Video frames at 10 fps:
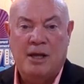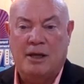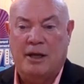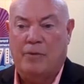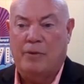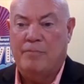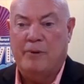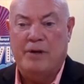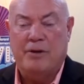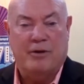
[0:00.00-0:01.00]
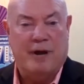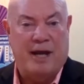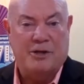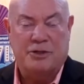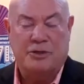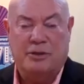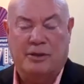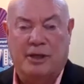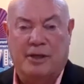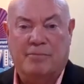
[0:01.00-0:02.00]
You know, we, we do their national
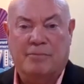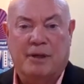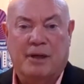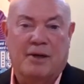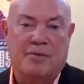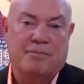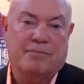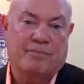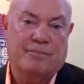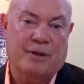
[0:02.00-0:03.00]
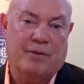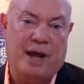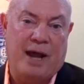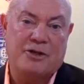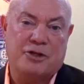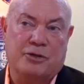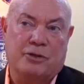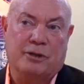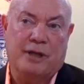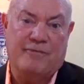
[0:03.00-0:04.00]
uh, uh, their
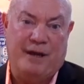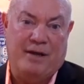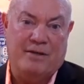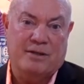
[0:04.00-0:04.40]
national event